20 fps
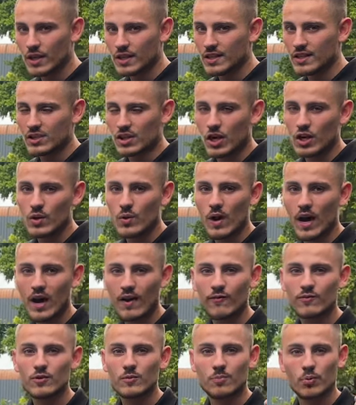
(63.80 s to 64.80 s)
in this car. You have
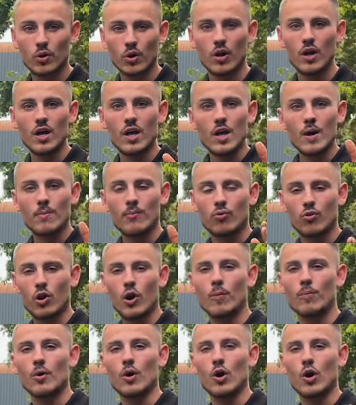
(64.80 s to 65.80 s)
to put
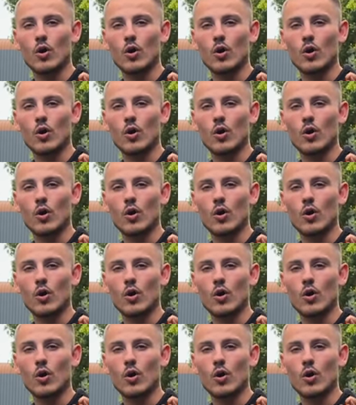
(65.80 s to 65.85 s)
proper